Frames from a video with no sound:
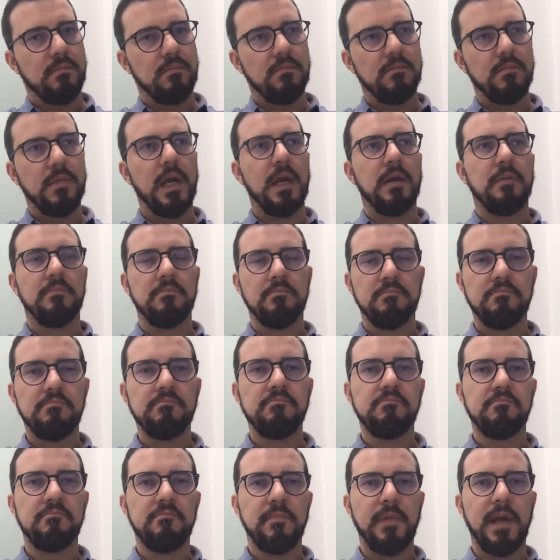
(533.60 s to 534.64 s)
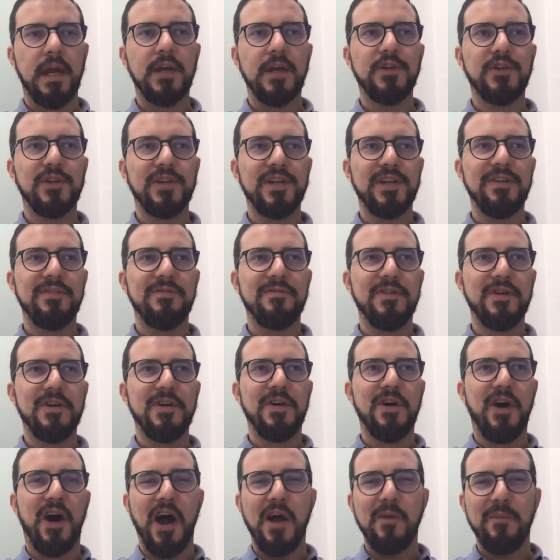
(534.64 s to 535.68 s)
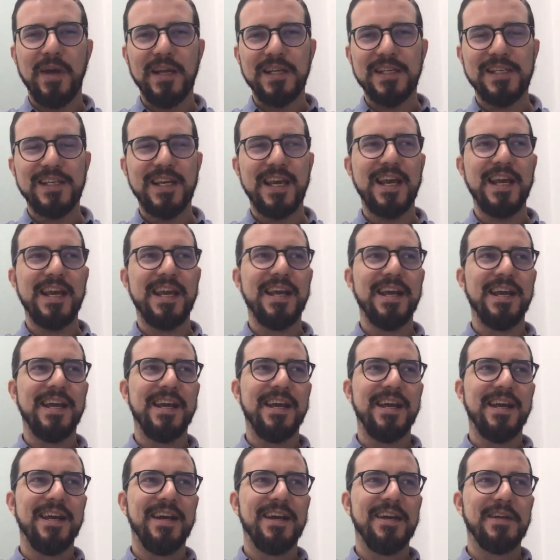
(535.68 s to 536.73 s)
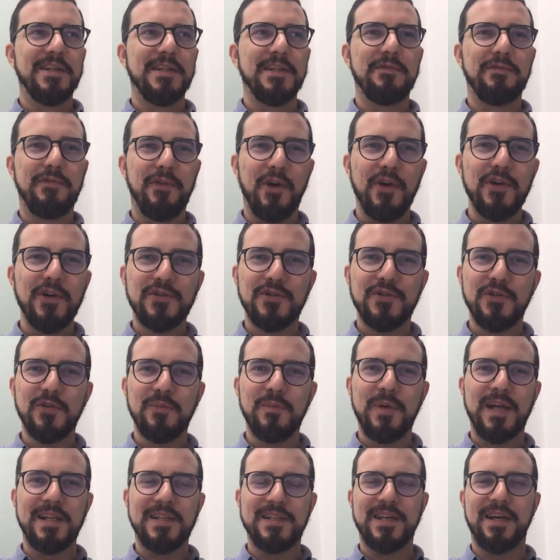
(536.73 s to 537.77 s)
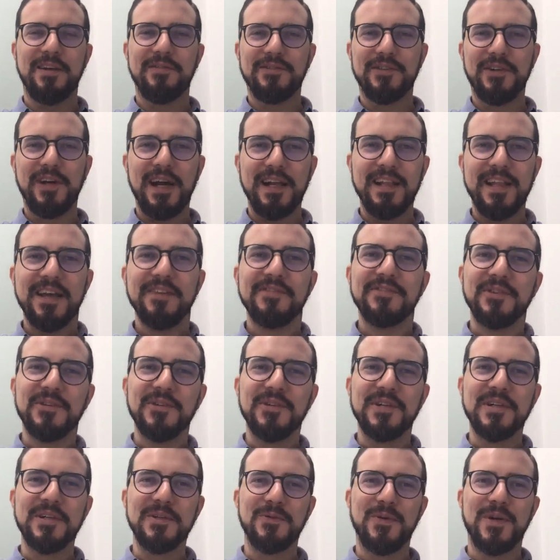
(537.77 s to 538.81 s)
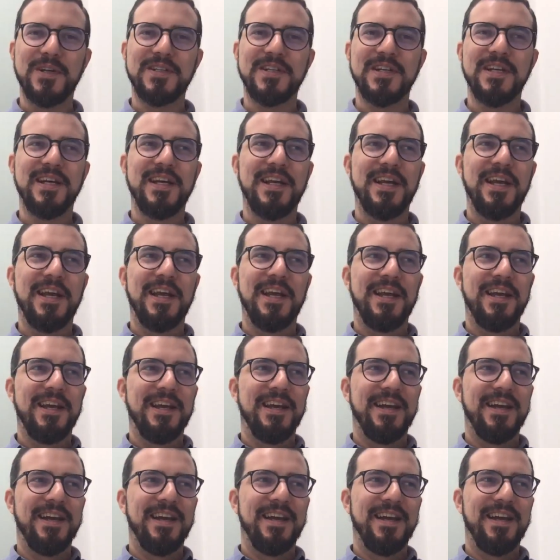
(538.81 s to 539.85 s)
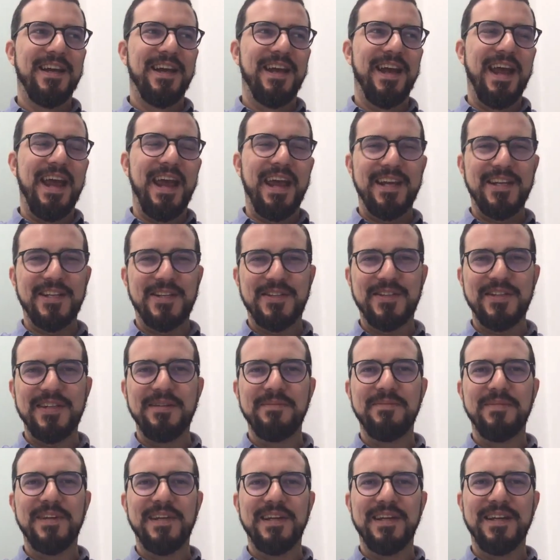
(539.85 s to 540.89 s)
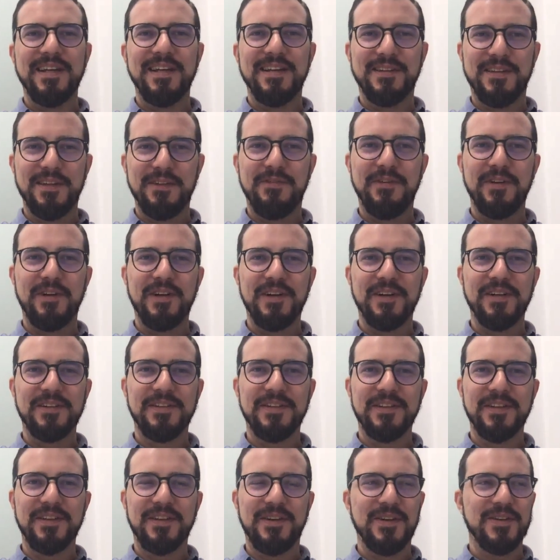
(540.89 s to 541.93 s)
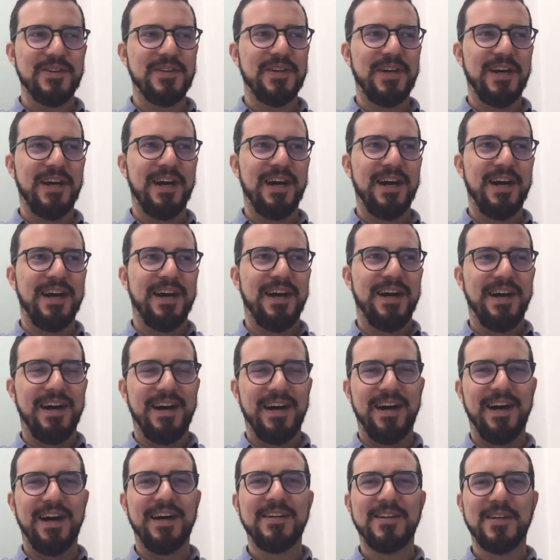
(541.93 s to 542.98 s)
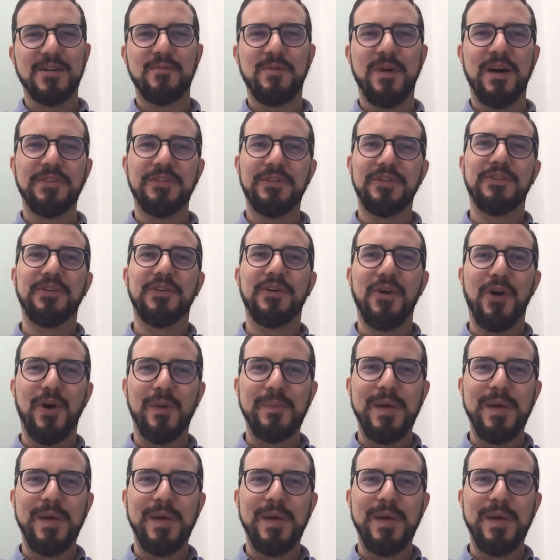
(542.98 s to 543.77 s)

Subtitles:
Yeah, actually, I must say the first 2 months after I left Google was extremely difficult because I just wanted to go